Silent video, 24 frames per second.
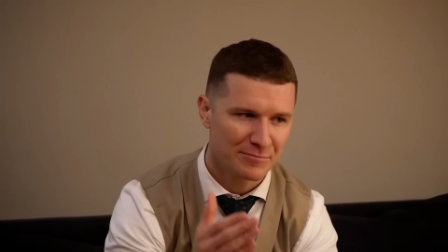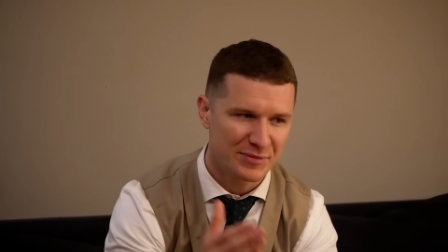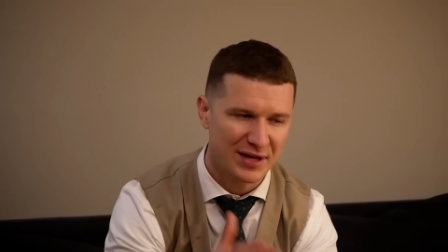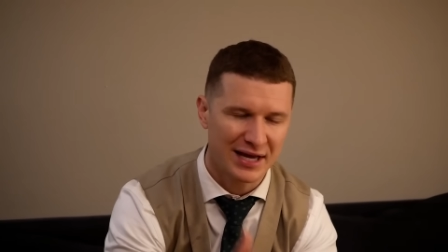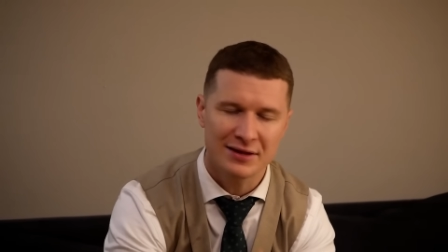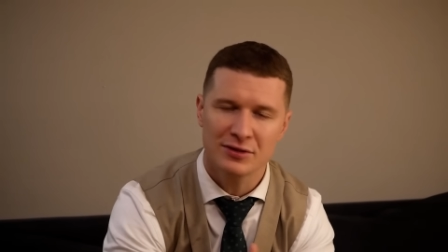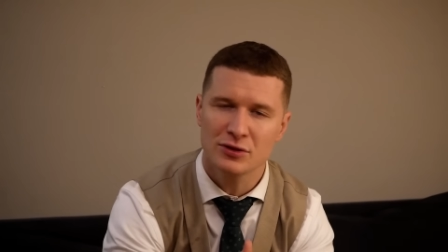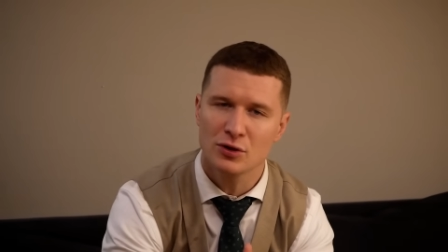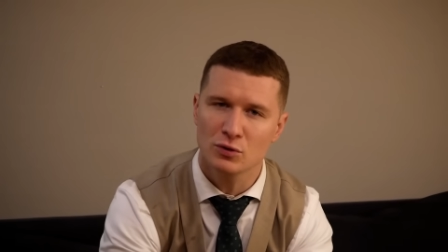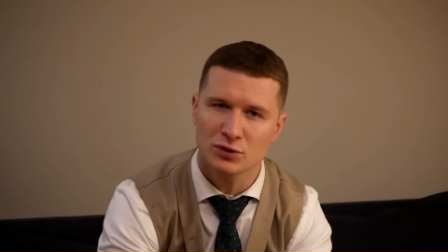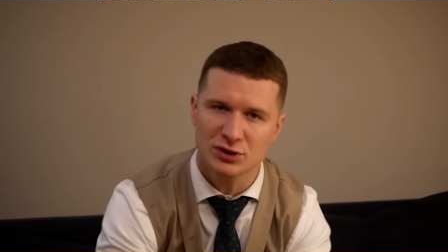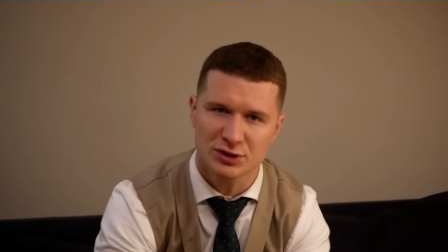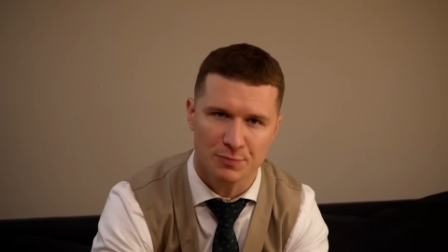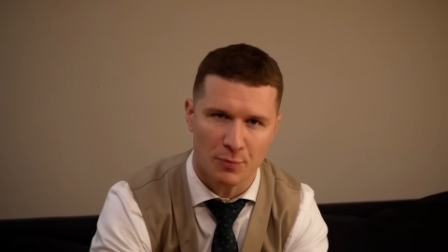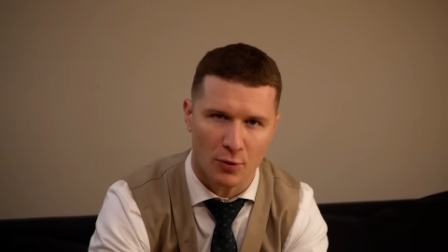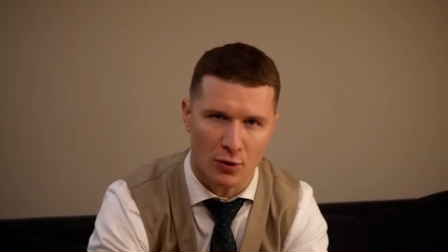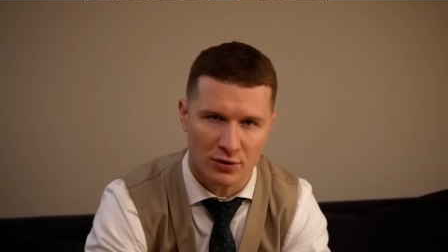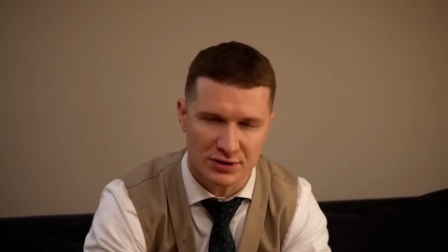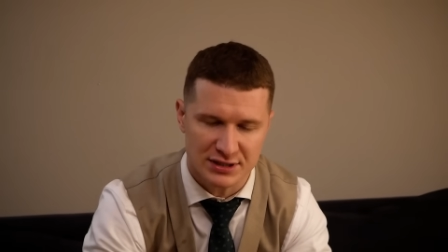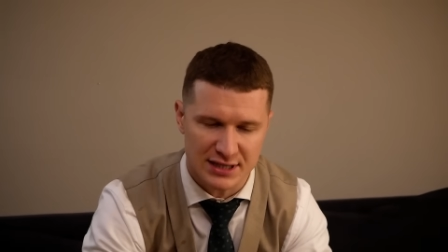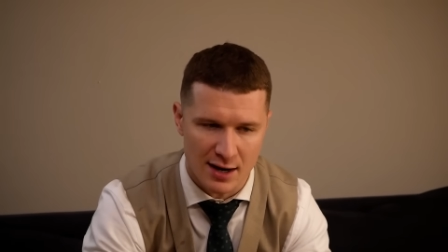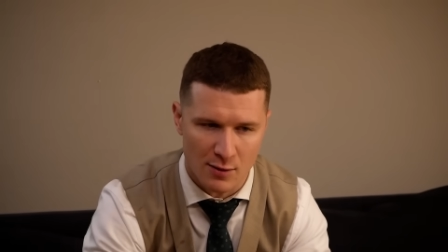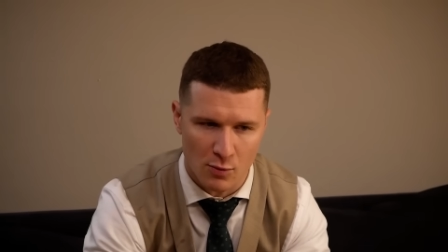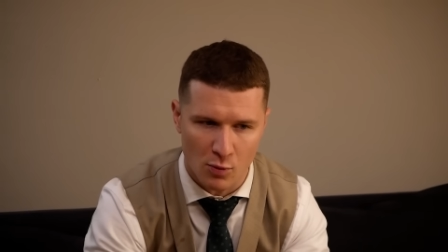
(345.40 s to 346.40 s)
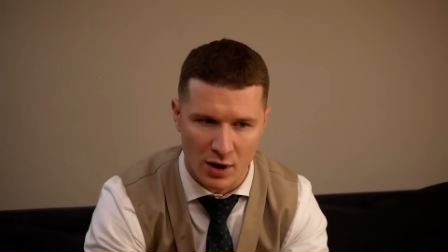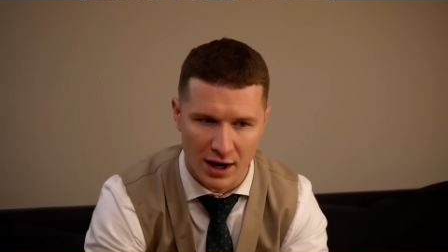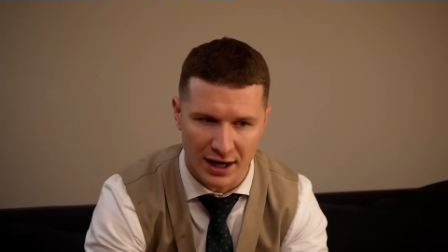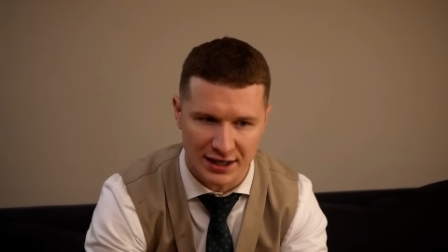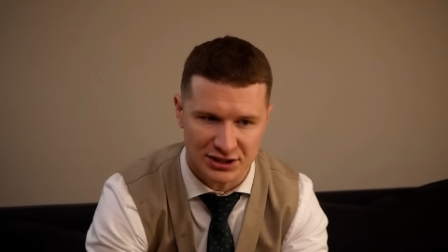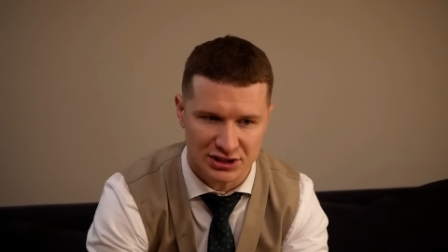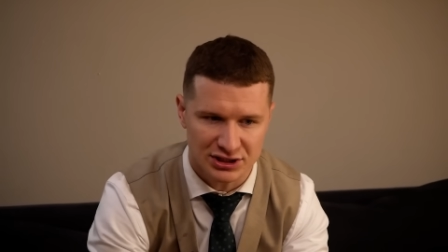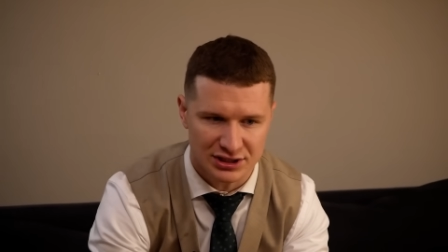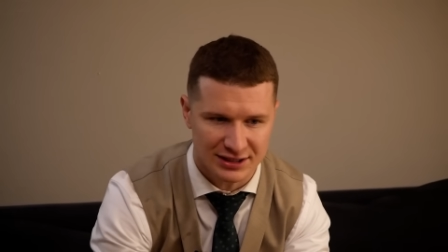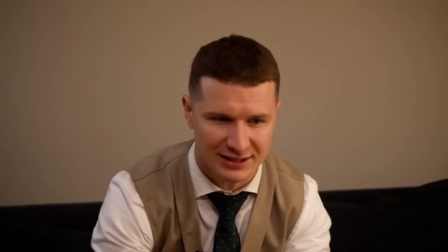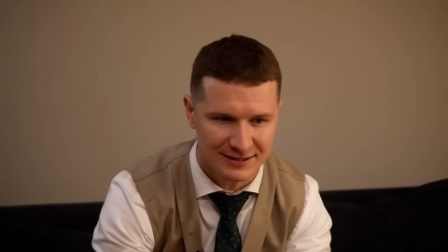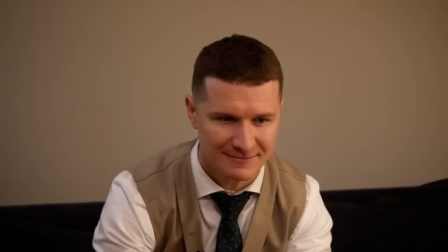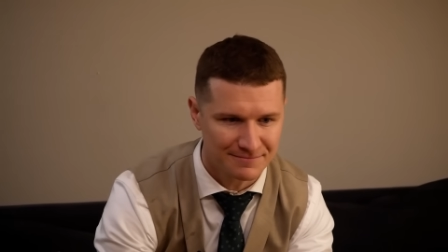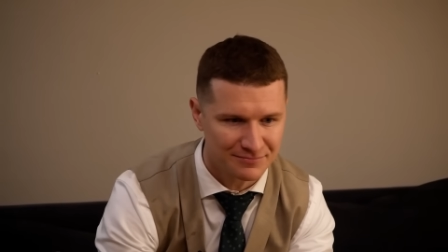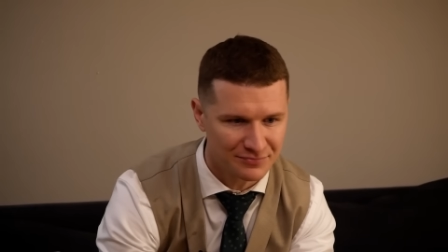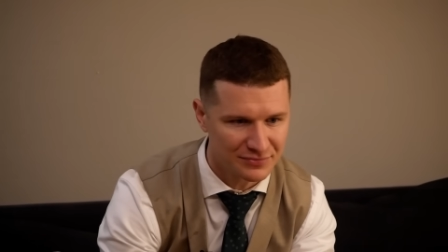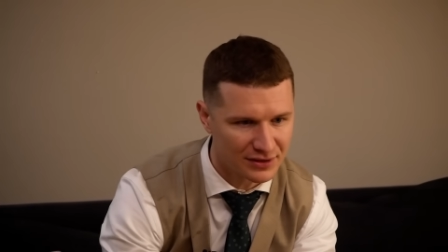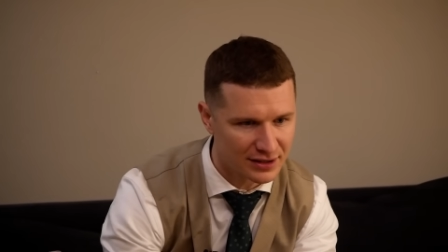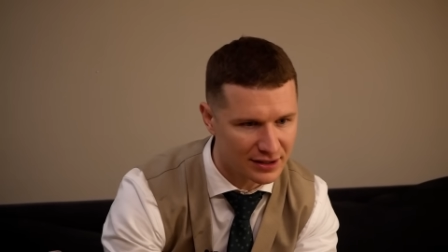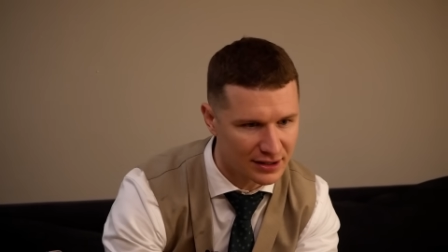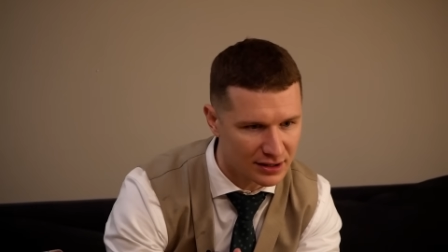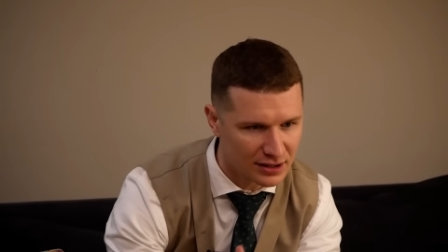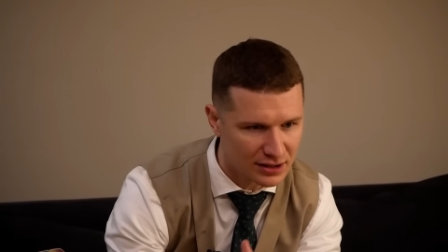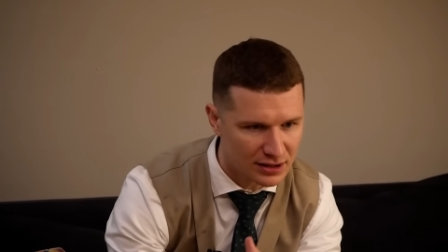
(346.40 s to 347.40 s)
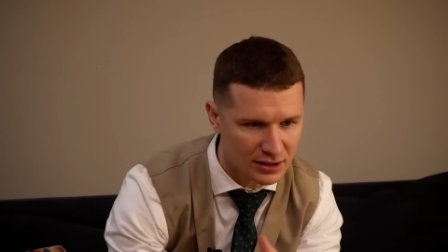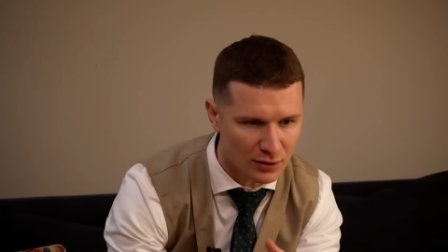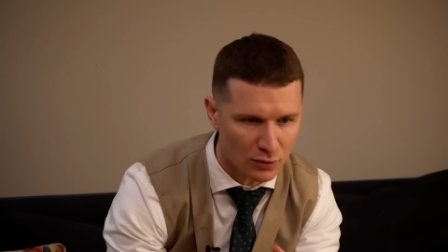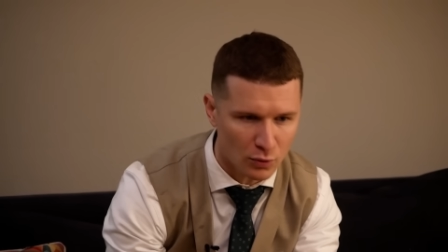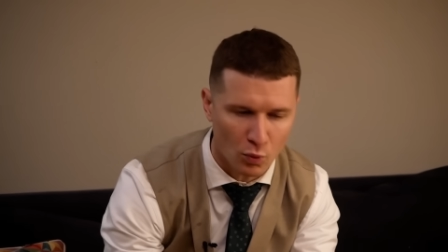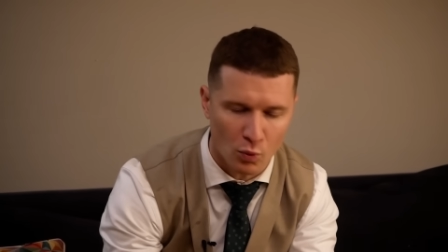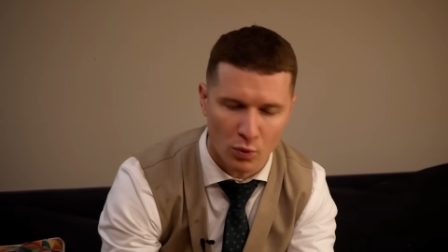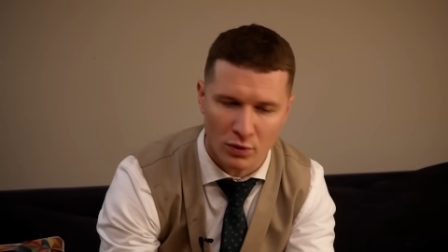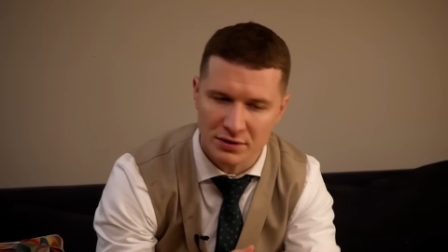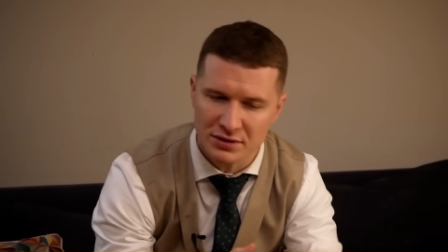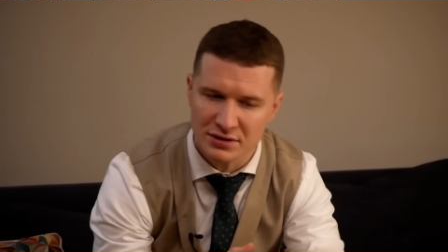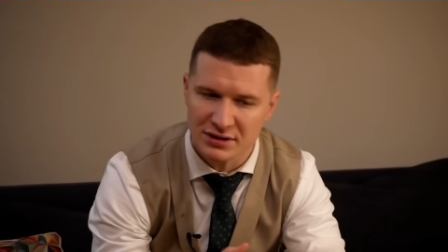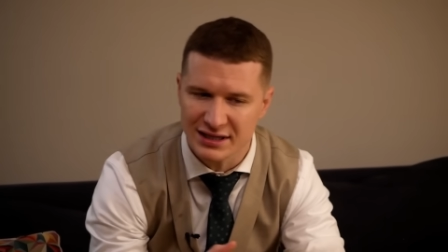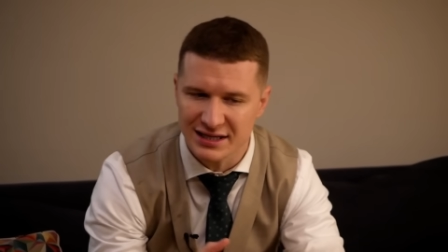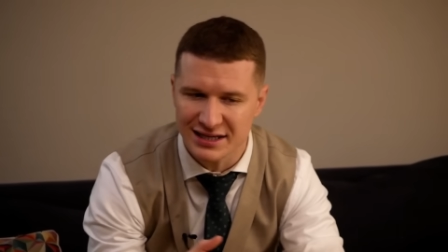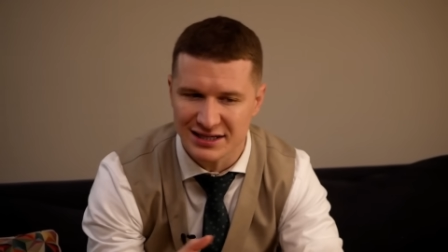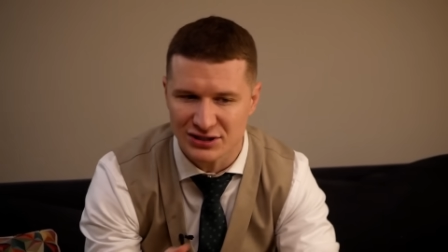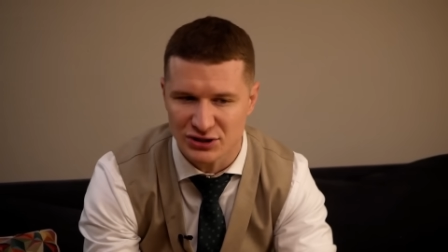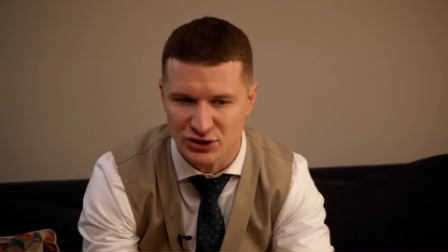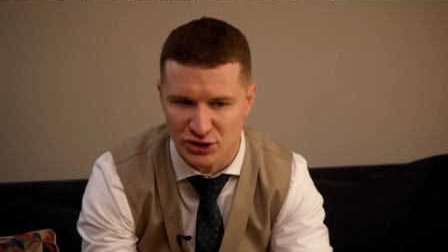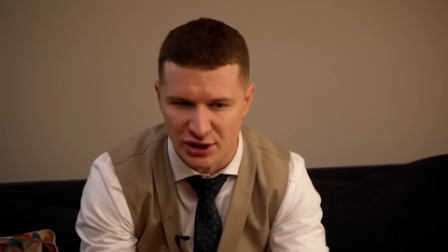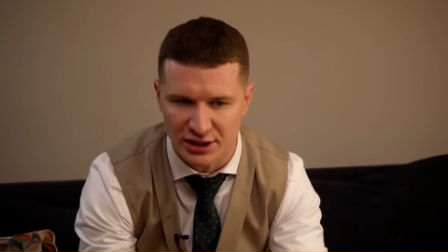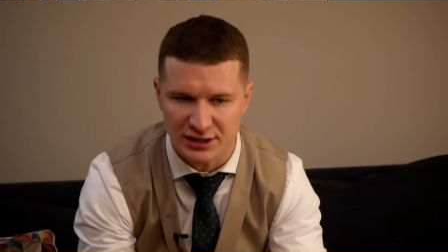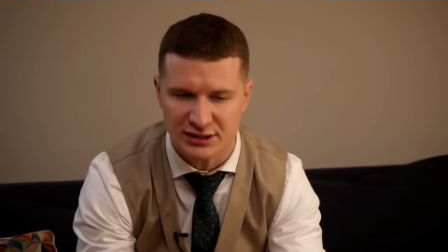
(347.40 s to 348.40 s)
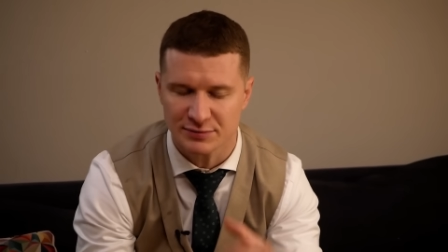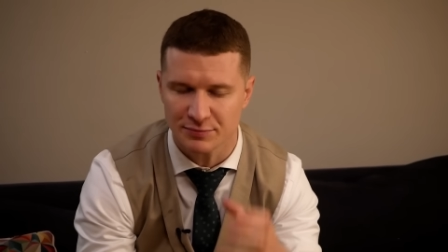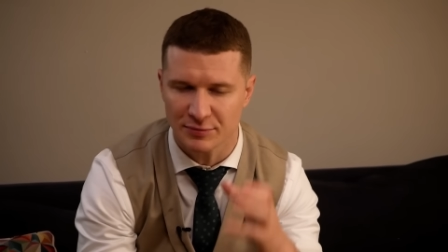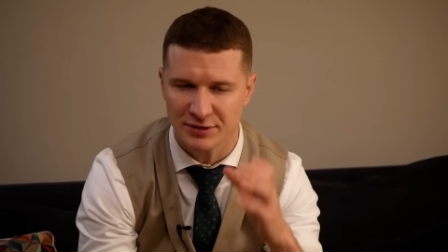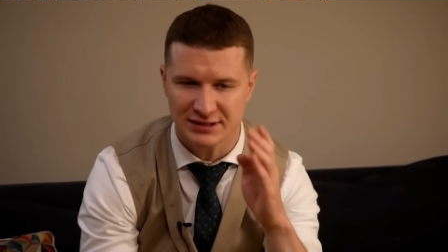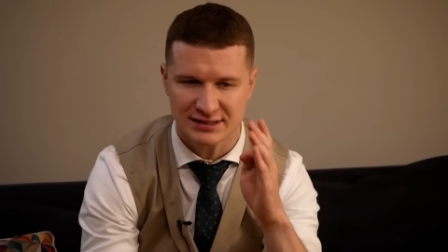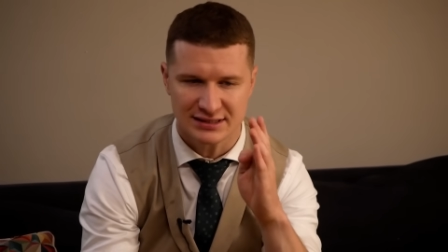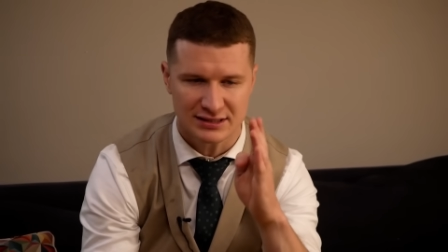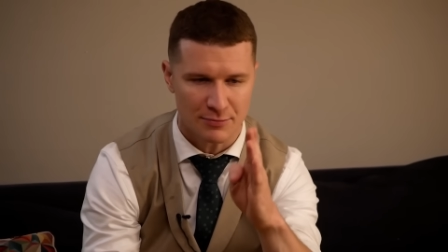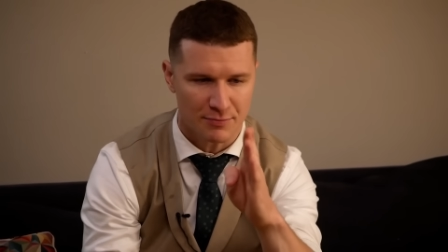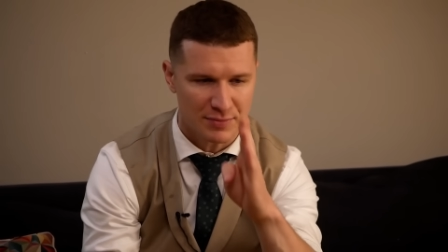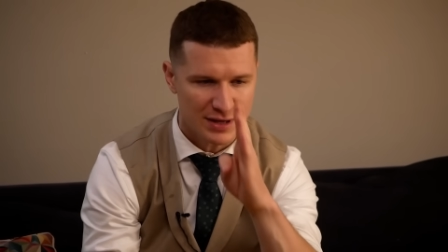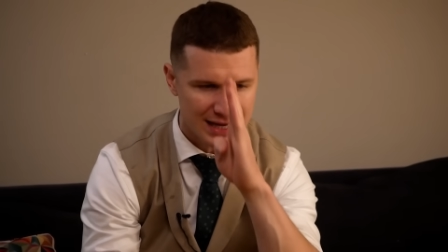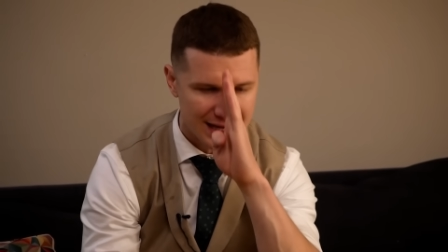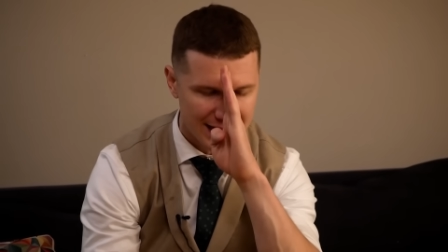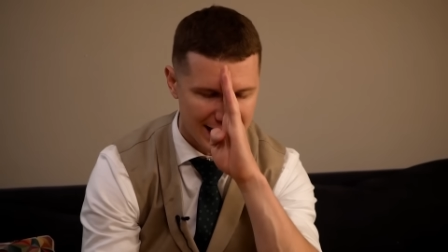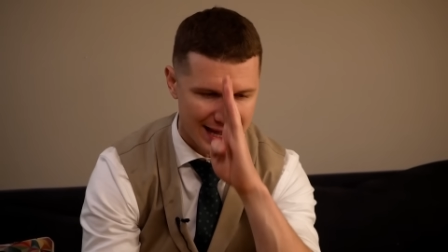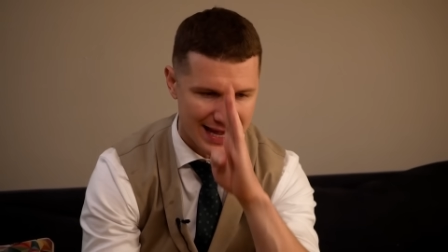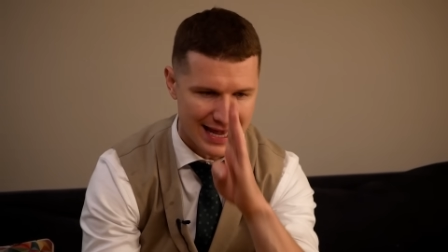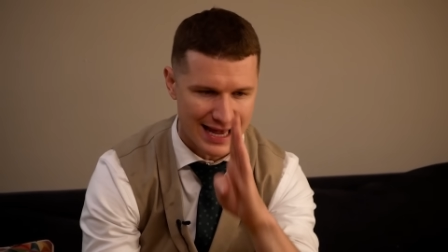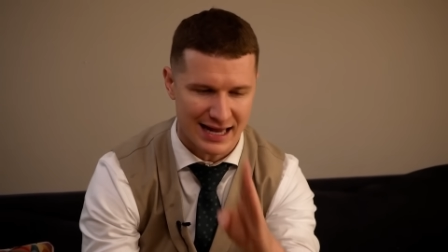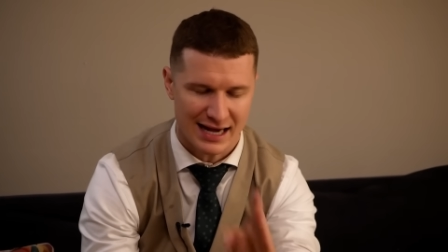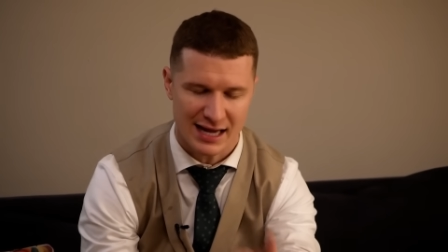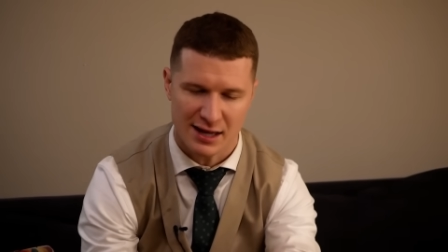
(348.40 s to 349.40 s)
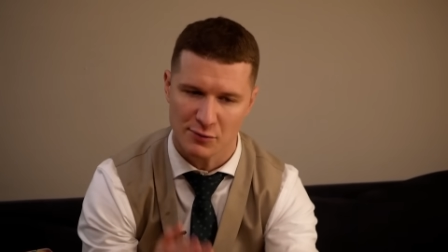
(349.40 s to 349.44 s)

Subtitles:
in those spars I watched, there weren't the adjustments to being hit.